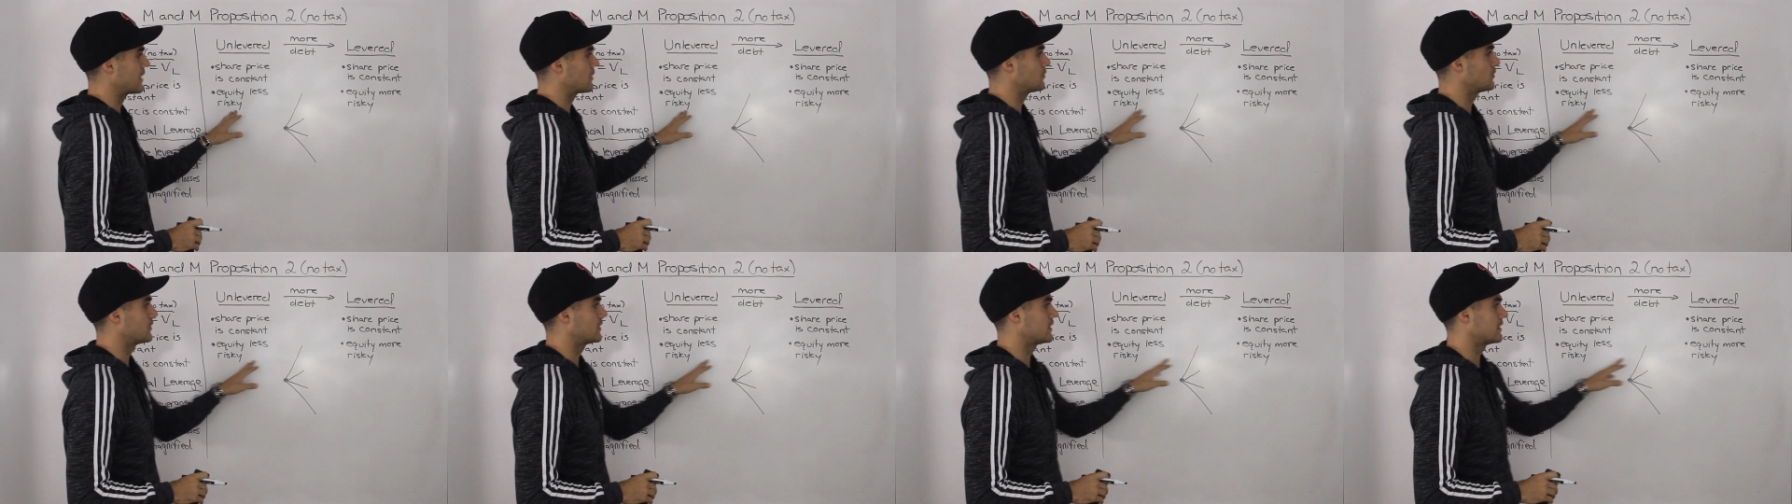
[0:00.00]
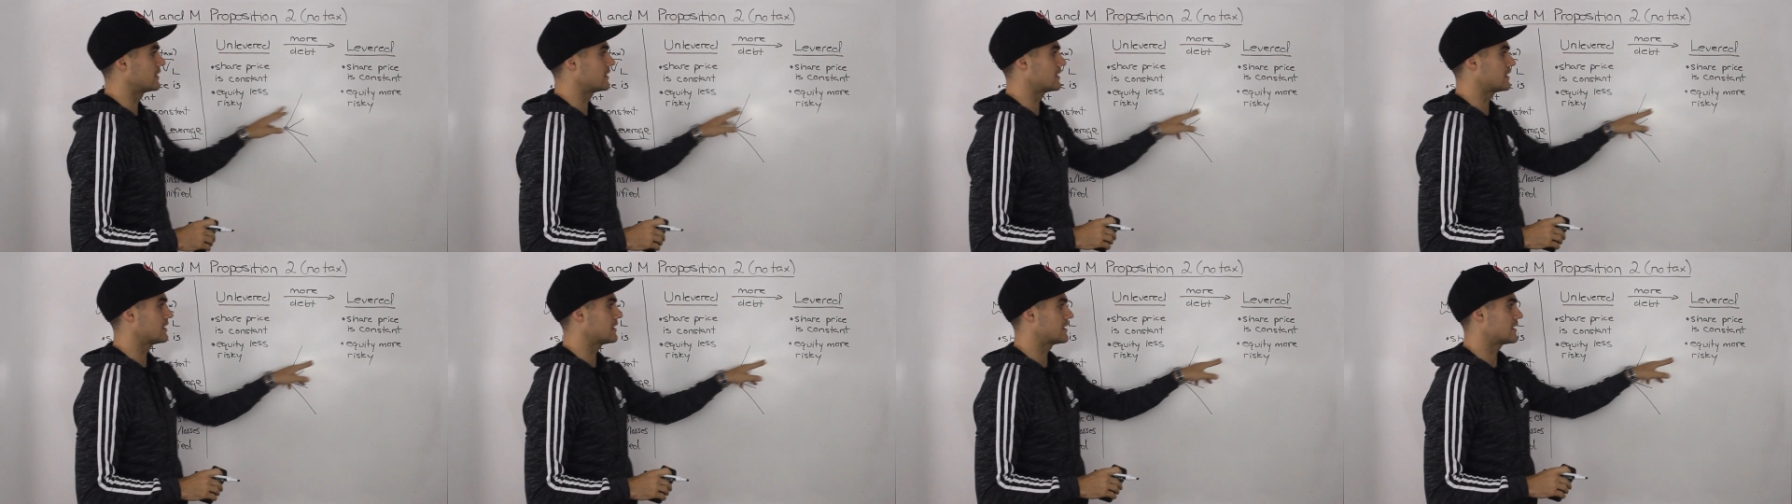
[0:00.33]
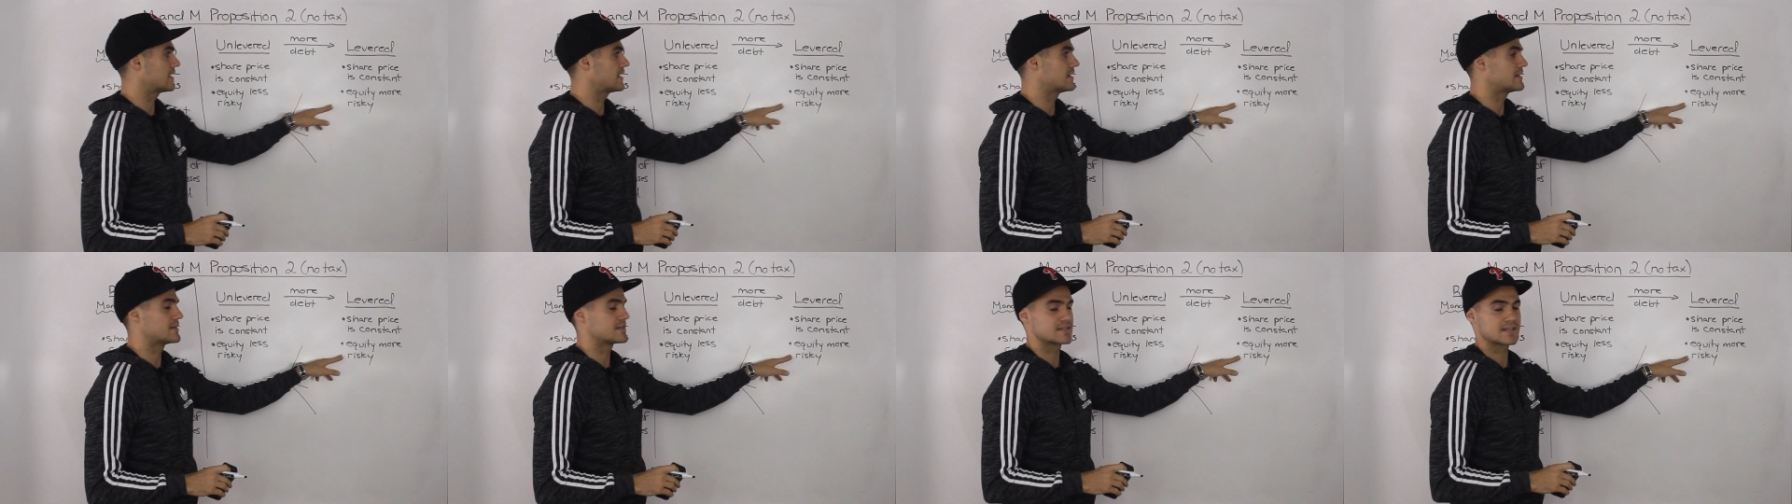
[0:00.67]
equity
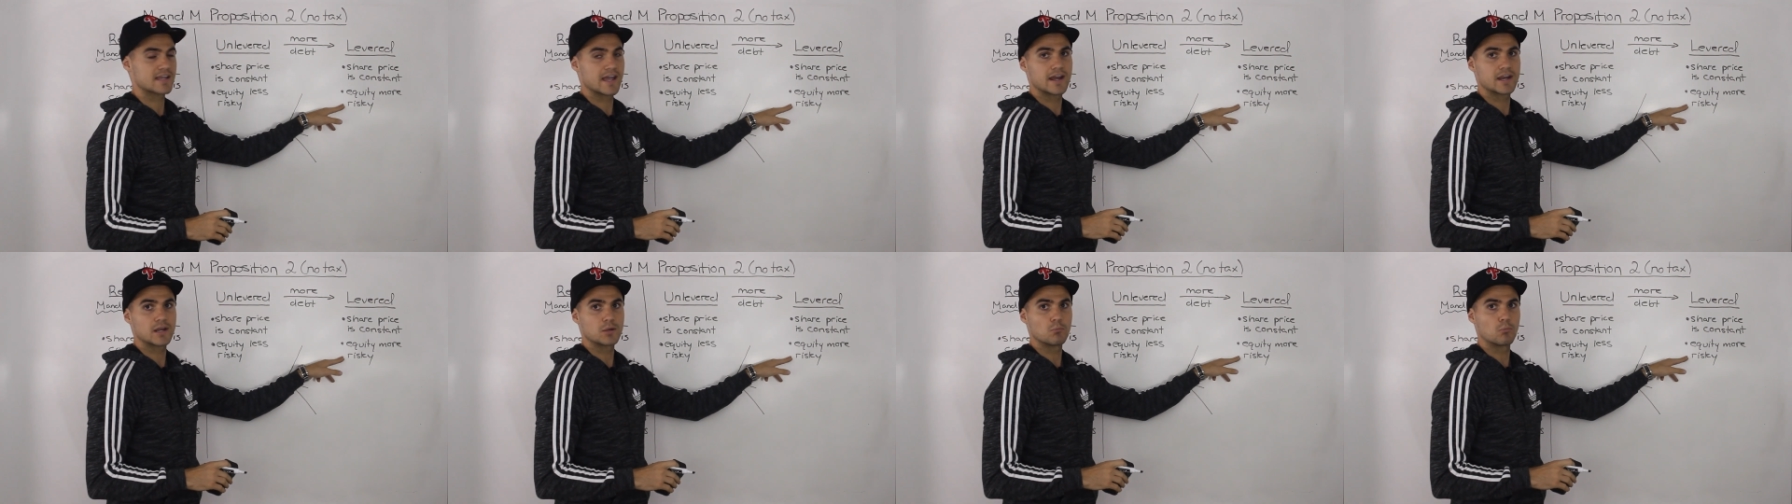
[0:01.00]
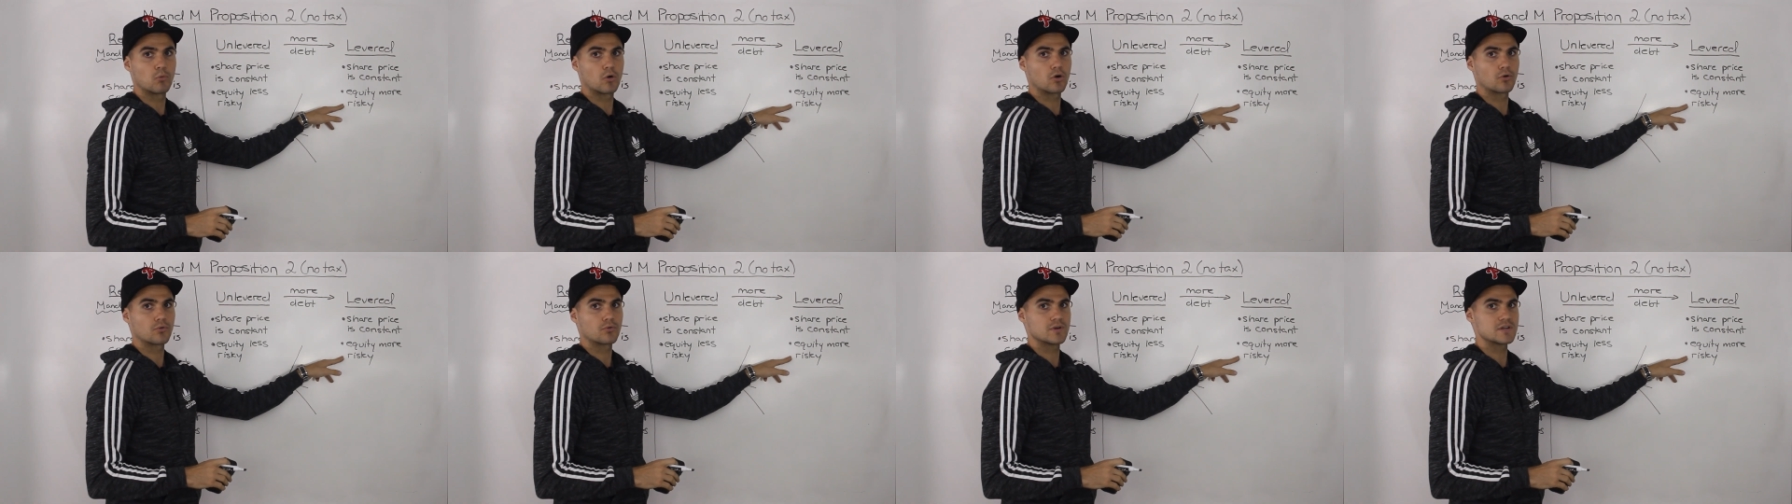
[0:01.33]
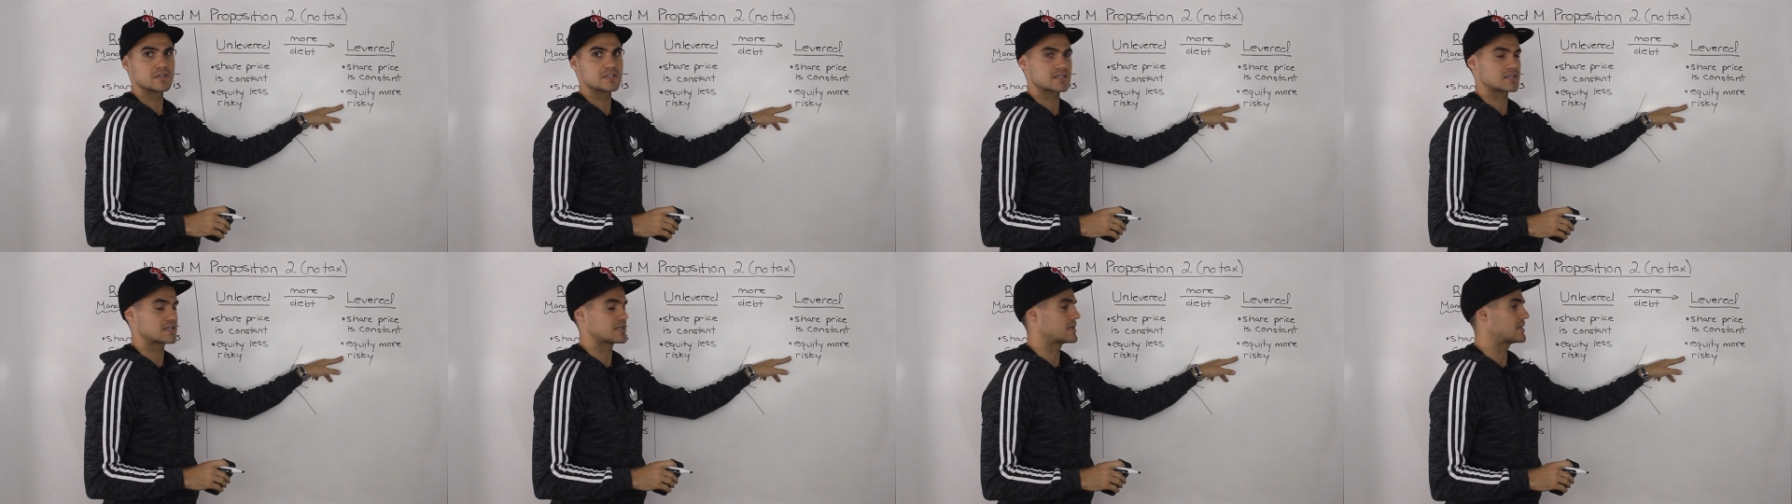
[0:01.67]
is getting more
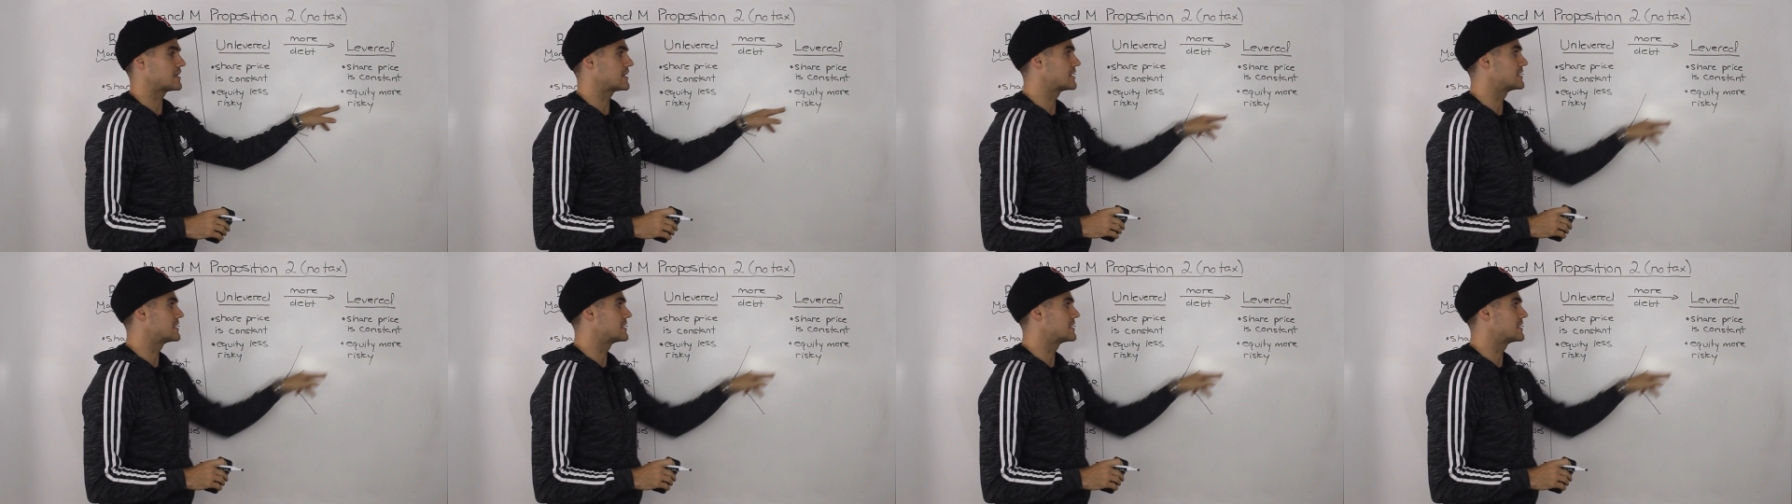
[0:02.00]
risky,